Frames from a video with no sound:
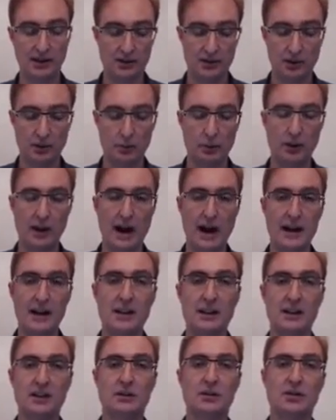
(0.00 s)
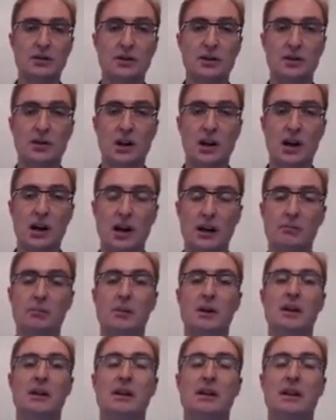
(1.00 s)
So we're adding to the time
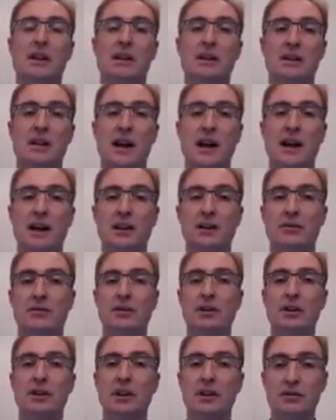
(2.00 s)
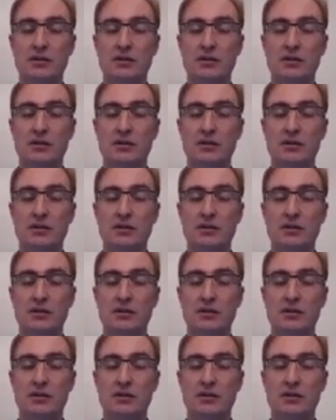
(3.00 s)
it takes for the